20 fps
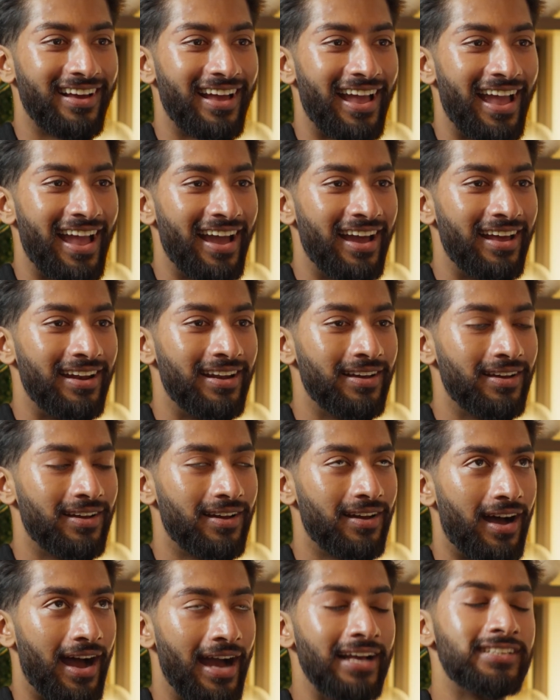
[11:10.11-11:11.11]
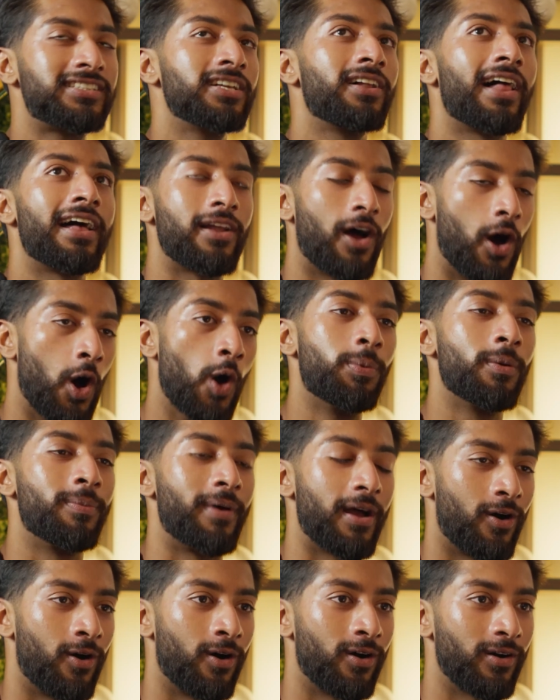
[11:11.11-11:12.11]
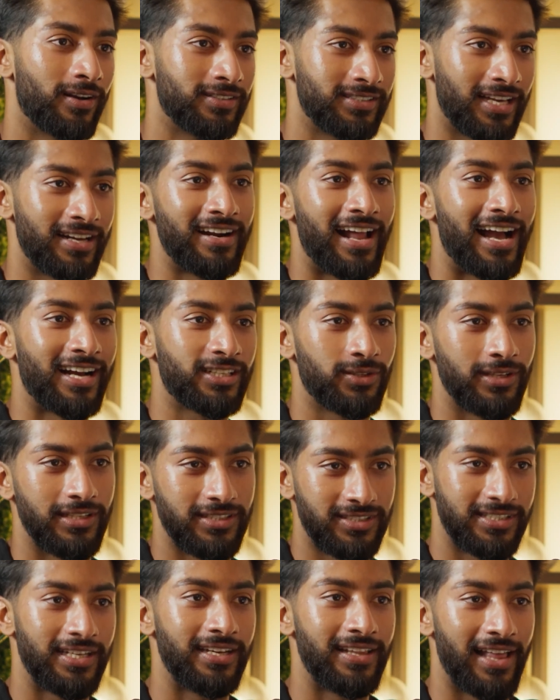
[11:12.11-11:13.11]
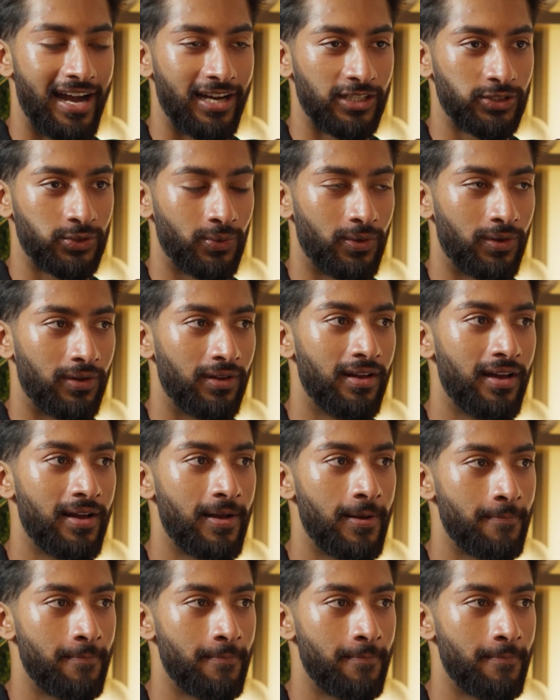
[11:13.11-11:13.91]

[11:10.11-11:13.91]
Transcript: And I still had hope in my heart because I didn't actually see the actual,